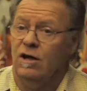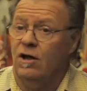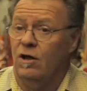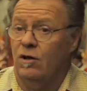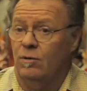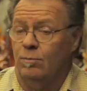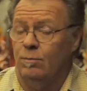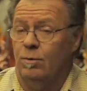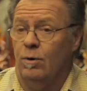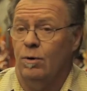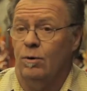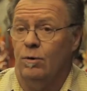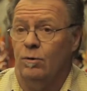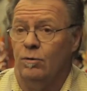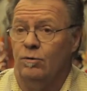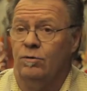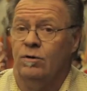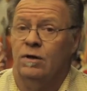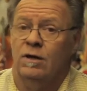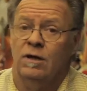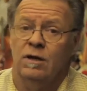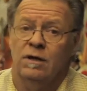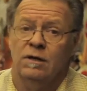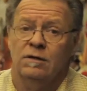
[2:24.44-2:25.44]
health, both
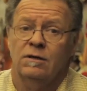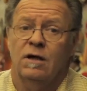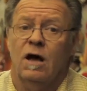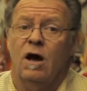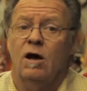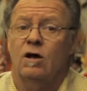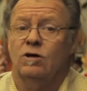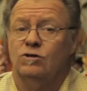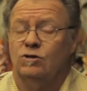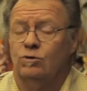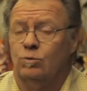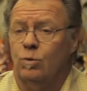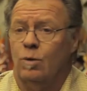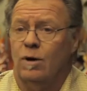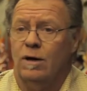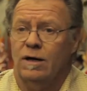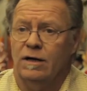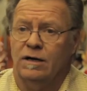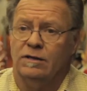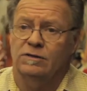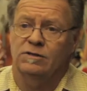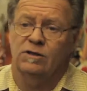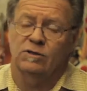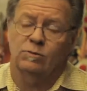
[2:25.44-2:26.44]

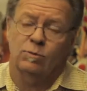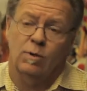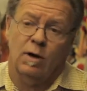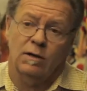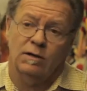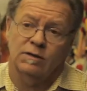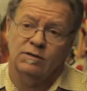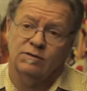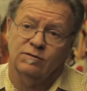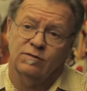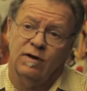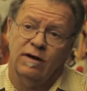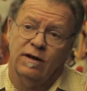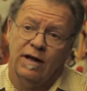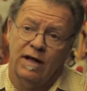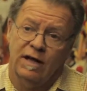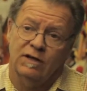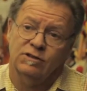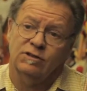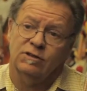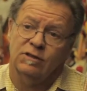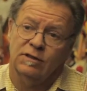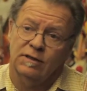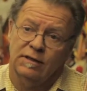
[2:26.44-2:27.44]
arch-wise as well as
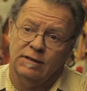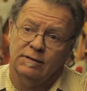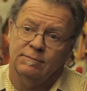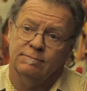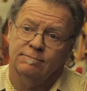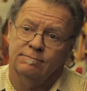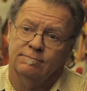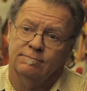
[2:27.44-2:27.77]
financially.